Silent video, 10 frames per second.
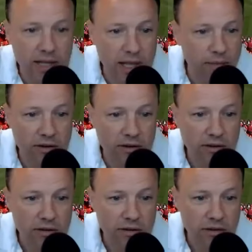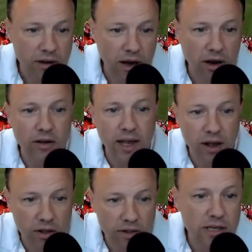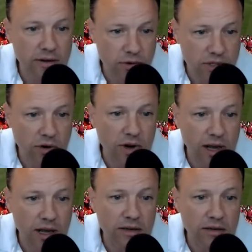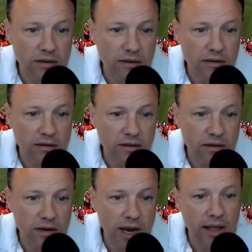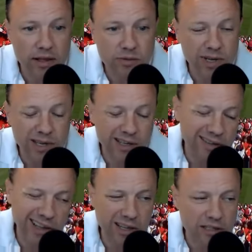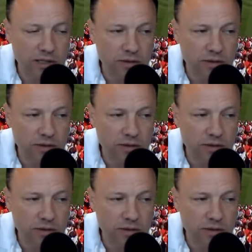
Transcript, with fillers: better? Oh yeah. All this exactly. stuff was going on. Yeah. This week, eh, it's